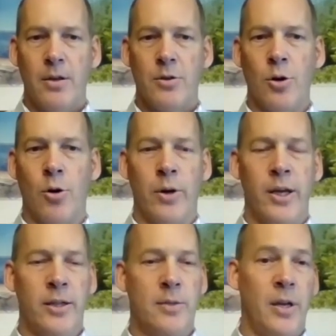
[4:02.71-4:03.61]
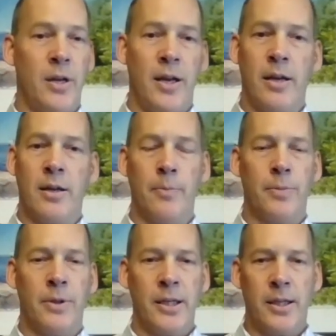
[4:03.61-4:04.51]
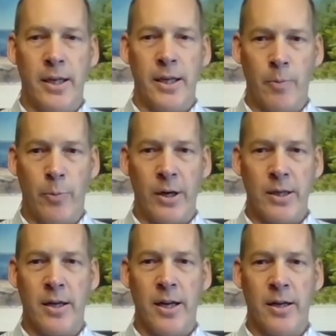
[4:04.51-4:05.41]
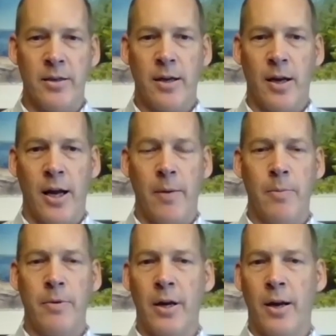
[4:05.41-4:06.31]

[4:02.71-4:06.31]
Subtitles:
So it's been a completely unprecedented time